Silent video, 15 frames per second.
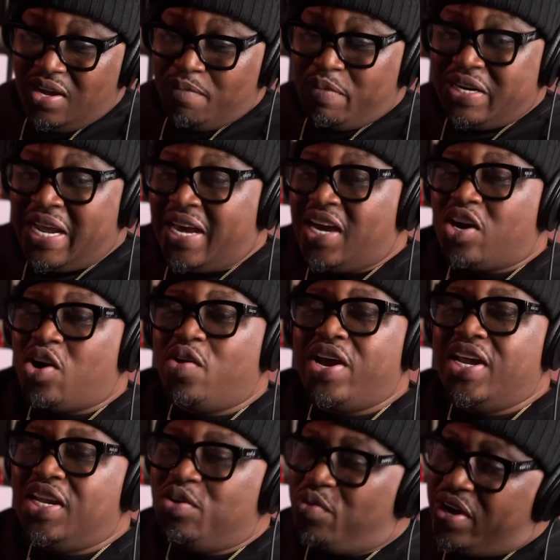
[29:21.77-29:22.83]
but they could go
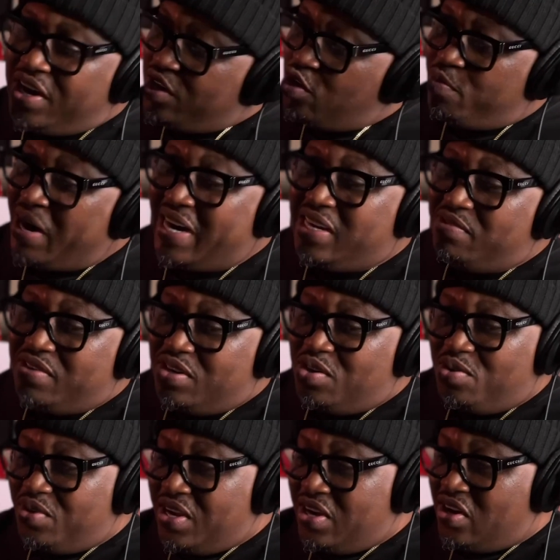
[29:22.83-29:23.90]
anywhere and nobody even know
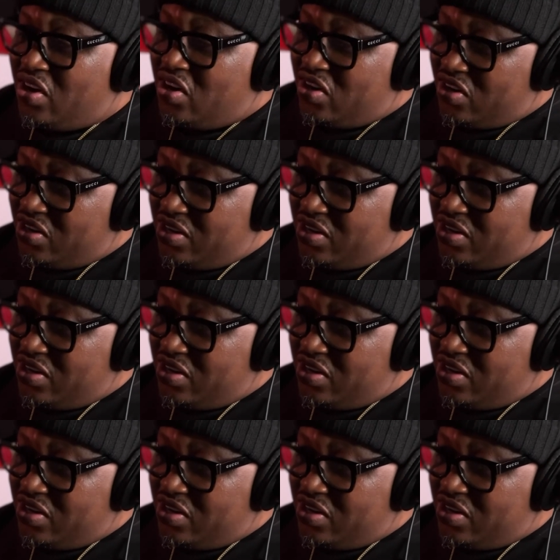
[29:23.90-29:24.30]
who they are.